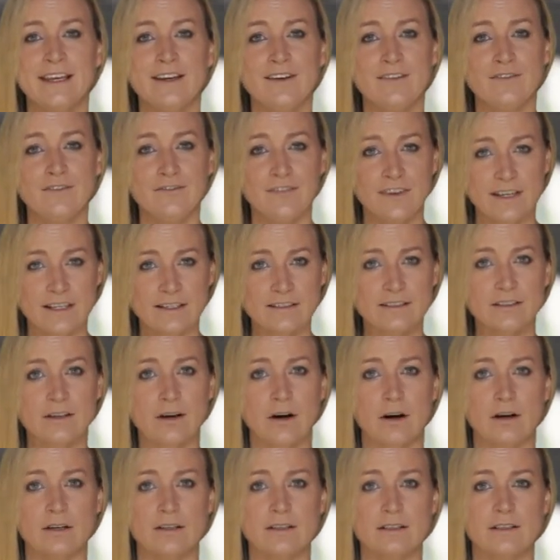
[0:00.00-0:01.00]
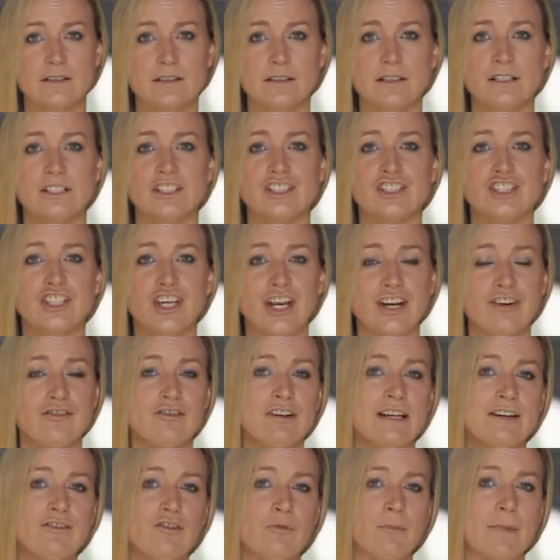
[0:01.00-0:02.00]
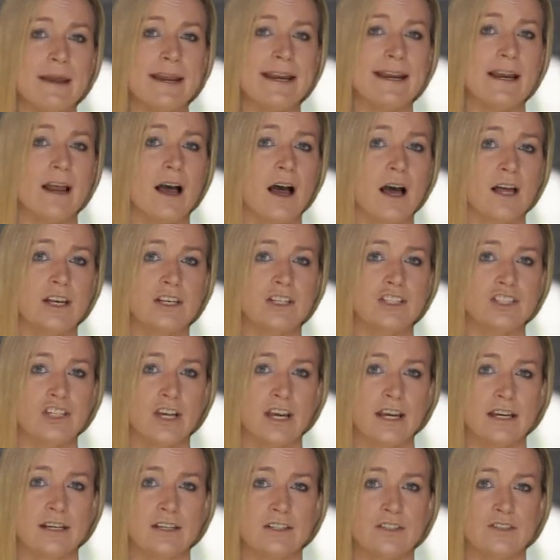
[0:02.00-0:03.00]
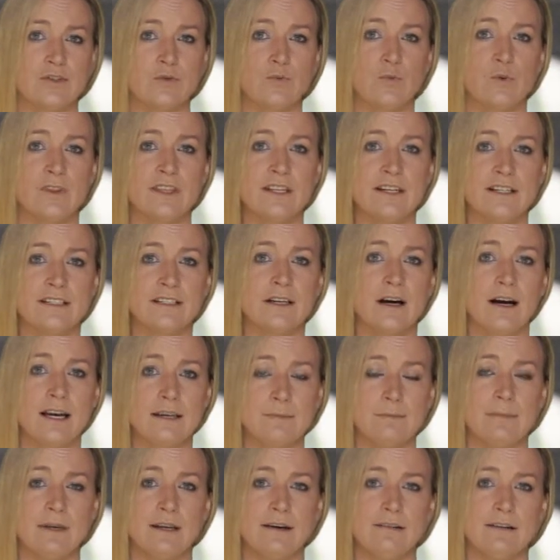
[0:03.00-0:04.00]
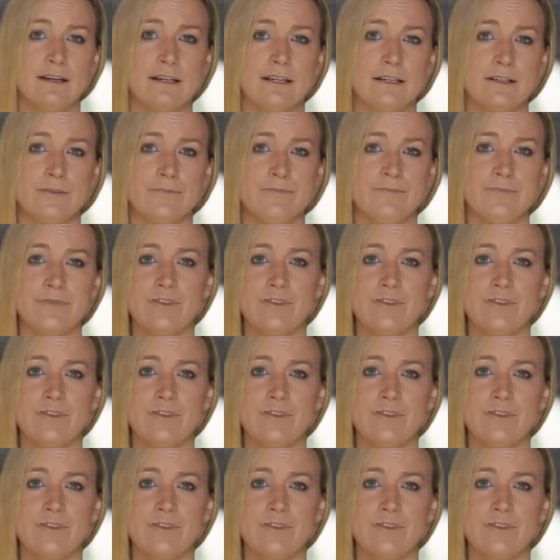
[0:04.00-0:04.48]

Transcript: Fixed costs generally remain unchanged within a time period,